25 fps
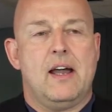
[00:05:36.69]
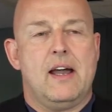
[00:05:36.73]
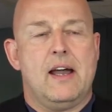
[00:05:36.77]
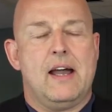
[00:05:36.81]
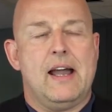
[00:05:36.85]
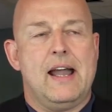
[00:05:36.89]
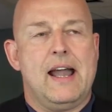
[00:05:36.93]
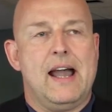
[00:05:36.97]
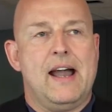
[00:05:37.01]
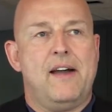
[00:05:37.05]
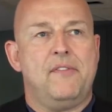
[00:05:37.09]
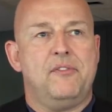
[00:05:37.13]

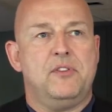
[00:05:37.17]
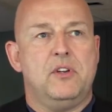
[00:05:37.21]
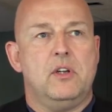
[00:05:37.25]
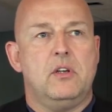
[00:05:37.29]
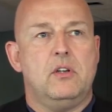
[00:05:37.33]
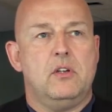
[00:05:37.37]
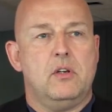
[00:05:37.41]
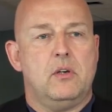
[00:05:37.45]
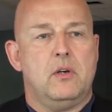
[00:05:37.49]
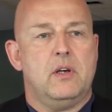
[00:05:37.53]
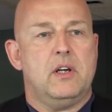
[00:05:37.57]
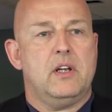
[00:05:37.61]
I have to
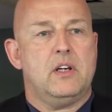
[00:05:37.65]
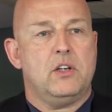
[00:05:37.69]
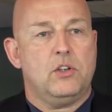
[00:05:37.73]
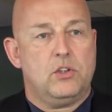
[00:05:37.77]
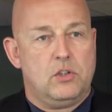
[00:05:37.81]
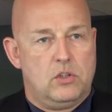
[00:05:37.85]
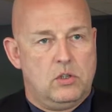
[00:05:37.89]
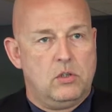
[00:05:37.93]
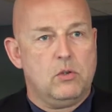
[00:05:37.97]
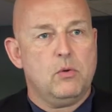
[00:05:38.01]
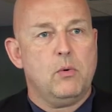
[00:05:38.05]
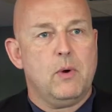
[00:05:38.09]
do it in
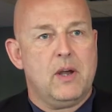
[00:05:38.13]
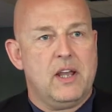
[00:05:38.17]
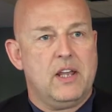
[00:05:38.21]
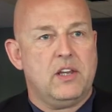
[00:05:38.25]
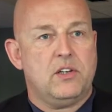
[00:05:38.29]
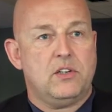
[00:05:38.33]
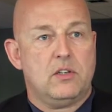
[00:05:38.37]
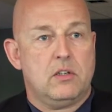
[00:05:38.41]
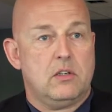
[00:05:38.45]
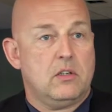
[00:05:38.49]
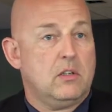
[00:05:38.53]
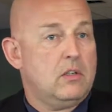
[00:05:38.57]
two
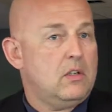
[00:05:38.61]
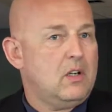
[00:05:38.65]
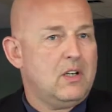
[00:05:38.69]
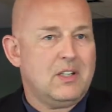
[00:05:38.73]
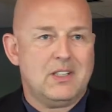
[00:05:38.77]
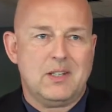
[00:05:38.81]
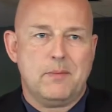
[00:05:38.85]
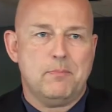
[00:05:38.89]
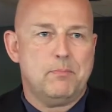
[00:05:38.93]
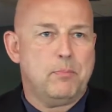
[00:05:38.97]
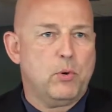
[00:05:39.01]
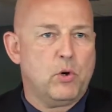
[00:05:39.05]
ways.
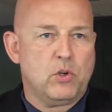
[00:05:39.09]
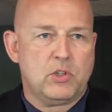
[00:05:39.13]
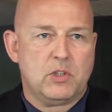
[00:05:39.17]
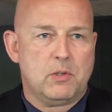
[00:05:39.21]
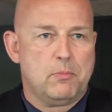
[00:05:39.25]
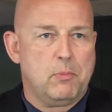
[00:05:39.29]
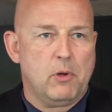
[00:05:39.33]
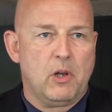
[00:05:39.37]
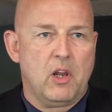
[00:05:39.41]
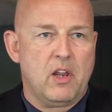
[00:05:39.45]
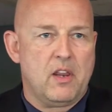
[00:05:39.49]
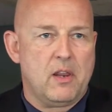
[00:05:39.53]
It's
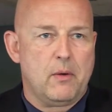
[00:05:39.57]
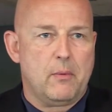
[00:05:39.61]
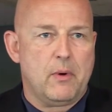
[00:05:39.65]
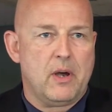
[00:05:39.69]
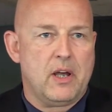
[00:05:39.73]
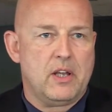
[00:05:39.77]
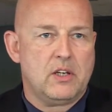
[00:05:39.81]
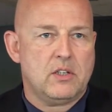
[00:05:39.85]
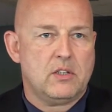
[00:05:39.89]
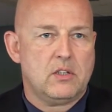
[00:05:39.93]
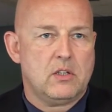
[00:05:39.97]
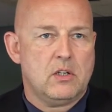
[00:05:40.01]
impossible
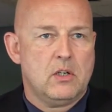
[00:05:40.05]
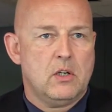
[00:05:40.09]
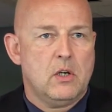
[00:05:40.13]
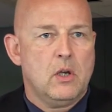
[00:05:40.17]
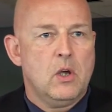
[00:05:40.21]
otherwise.